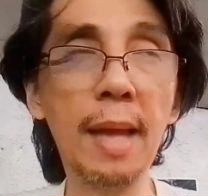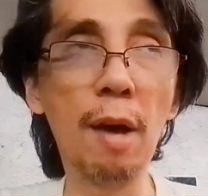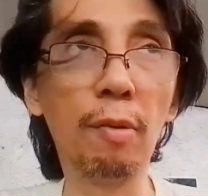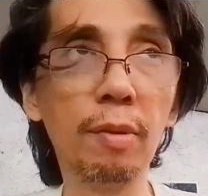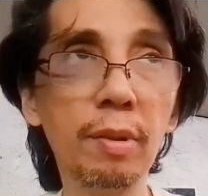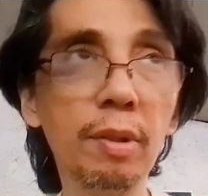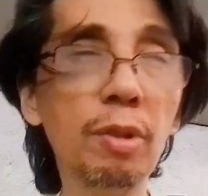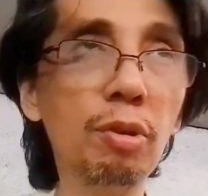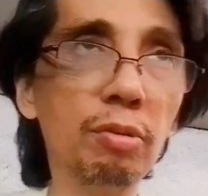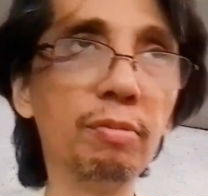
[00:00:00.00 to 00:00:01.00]
Now,
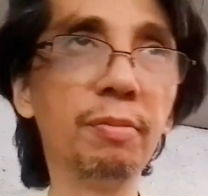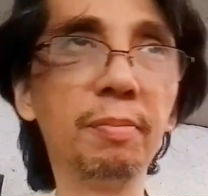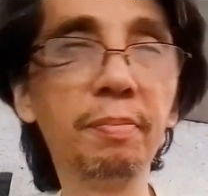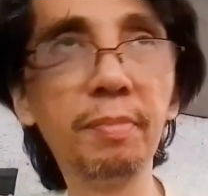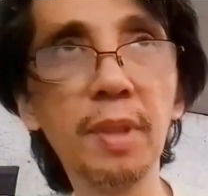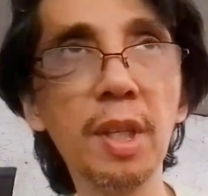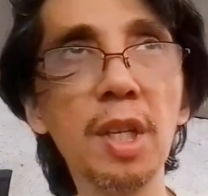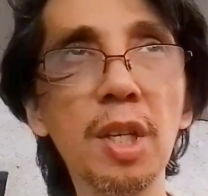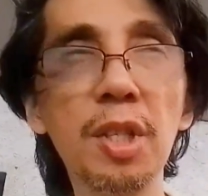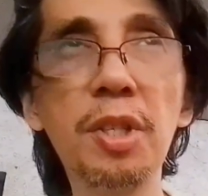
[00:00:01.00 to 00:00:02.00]
yung
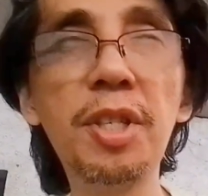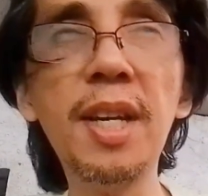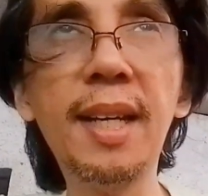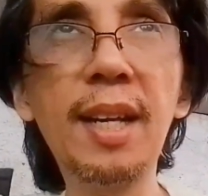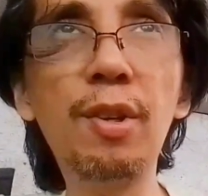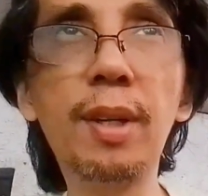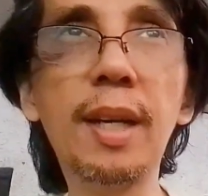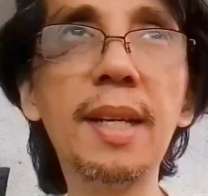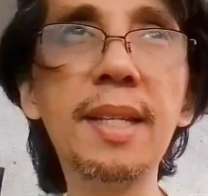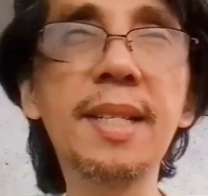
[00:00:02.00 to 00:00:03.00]
chicken
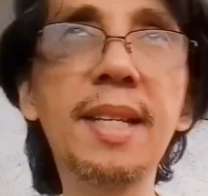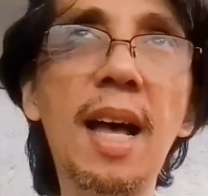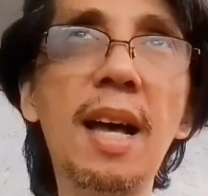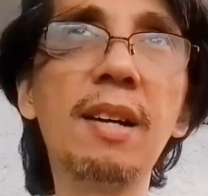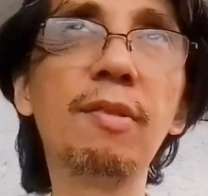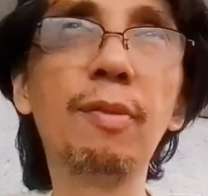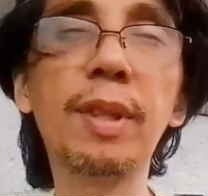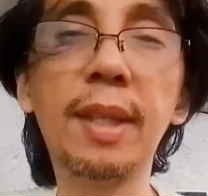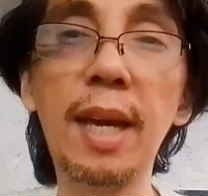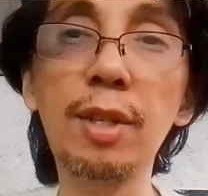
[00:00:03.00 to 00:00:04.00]
longganisa
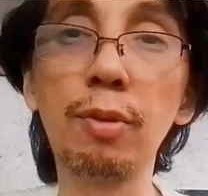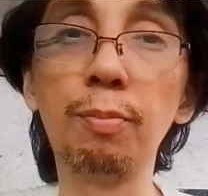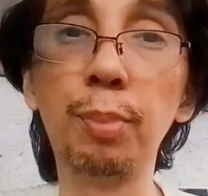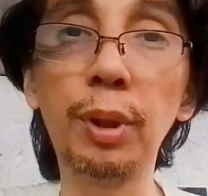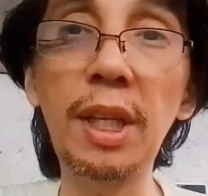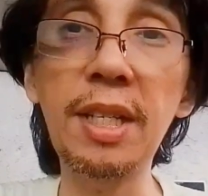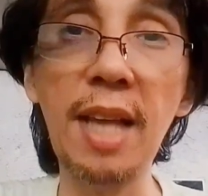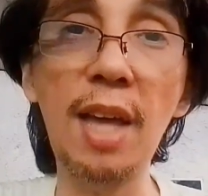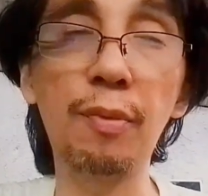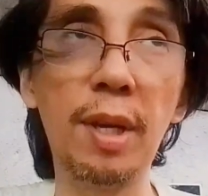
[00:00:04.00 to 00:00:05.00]
with quesong puti
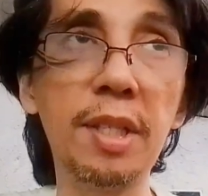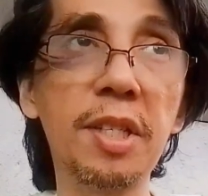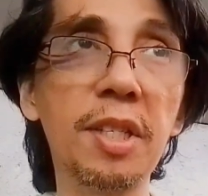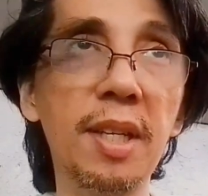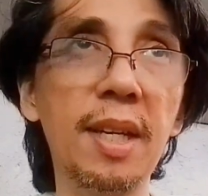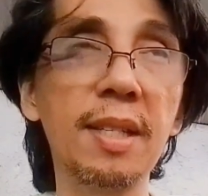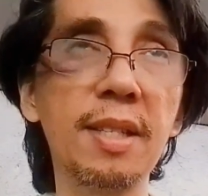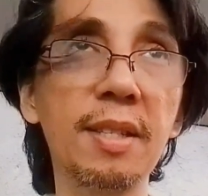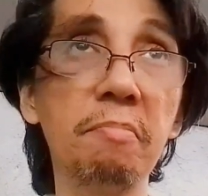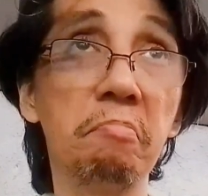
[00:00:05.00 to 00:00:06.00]
sandwich
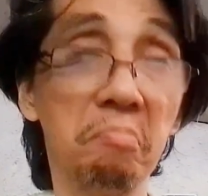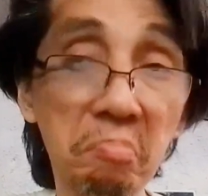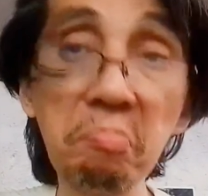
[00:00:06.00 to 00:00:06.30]
is